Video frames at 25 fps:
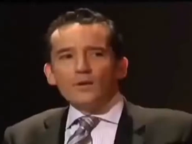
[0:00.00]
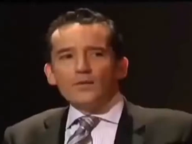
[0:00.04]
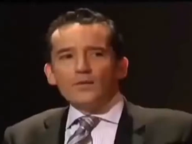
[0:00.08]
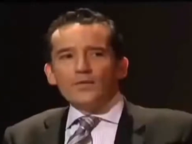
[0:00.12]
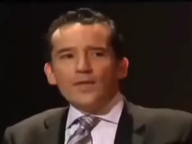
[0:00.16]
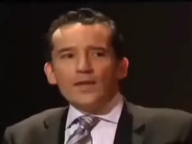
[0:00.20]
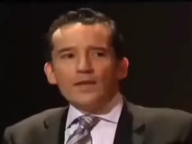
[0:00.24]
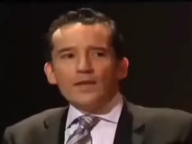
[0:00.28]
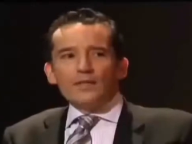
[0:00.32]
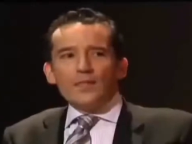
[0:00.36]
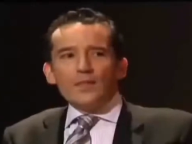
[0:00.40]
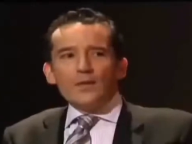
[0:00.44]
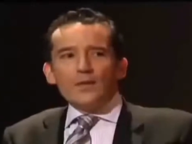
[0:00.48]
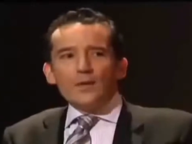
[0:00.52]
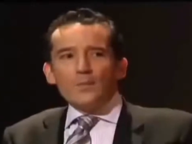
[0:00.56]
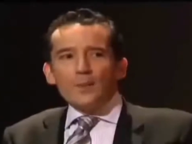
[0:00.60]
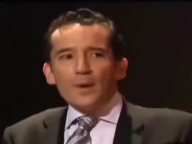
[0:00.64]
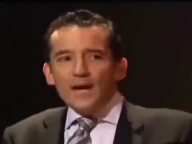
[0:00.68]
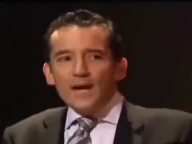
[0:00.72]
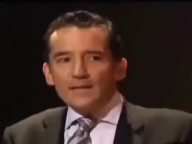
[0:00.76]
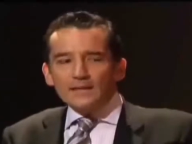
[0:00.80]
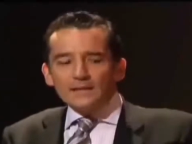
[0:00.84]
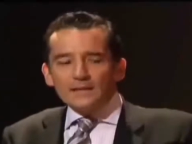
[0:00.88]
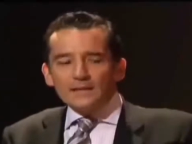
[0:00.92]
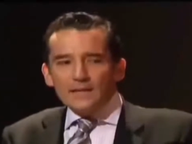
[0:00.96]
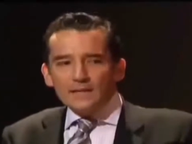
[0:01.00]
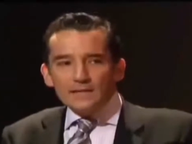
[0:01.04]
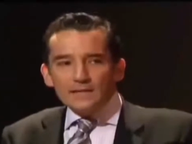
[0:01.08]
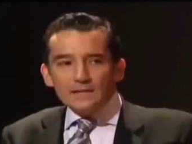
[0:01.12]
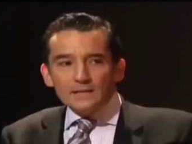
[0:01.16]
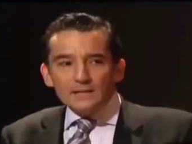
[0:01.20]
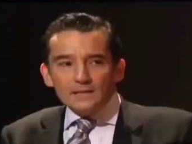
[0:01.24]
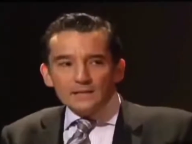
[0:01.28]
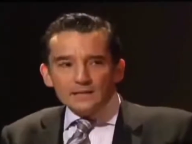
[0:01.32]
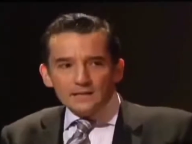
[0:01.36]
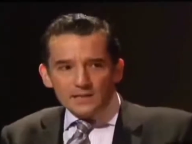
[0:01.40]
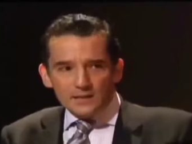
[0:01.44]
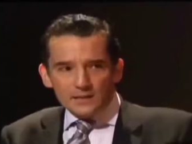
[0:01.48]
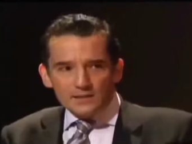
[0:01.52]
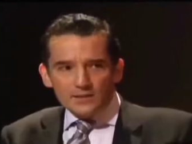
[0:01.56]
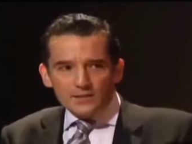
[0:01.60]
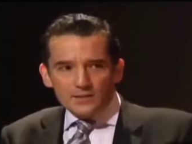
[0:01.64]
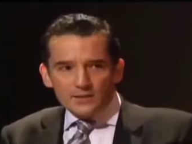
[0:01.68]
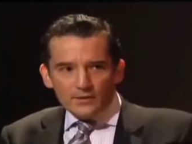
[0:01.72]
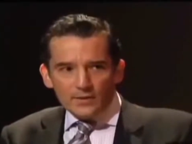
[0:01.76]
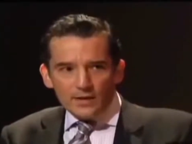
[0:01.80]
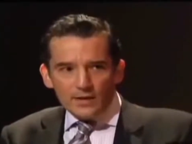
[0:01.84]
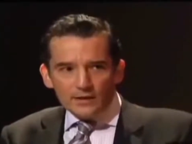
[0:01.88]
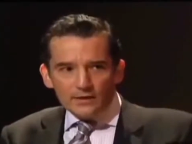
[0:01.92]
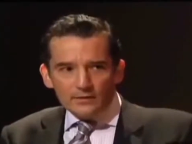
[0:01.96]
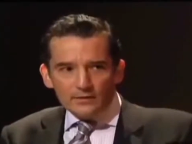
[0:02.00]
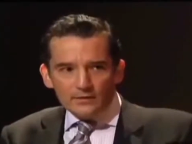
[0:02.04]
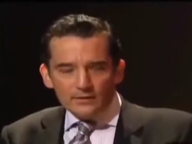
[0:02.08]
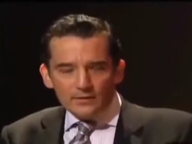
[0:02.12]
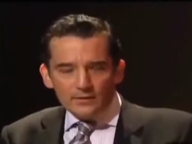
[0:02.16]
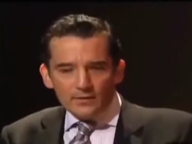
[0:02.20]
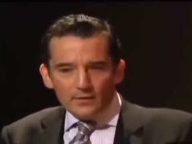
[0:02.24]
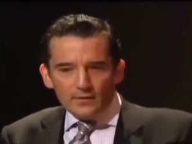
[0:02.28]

don't think that... that their body doesn't disintegrate.